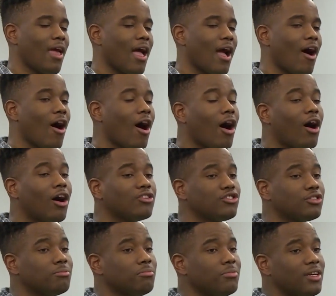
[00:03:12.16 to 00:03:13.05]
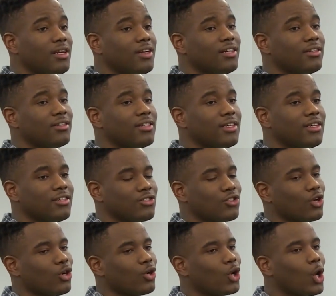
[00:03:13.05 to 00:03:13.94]
100 million is
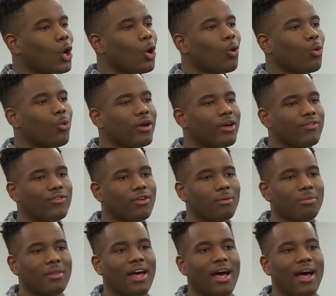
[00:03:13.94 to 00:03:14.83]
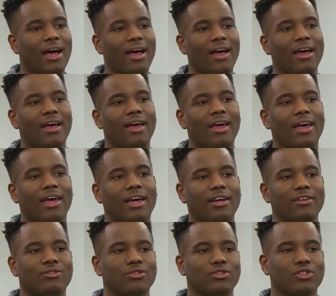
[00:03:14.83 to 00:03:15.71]
going to go away from that
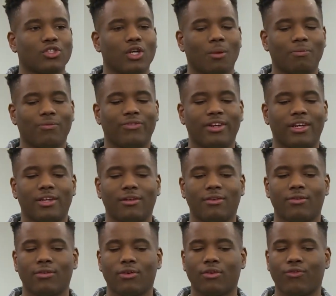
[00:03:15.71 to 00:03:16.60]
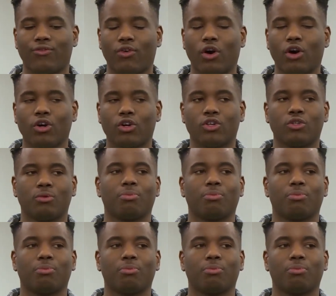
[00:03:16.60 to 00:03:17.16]
into something for a good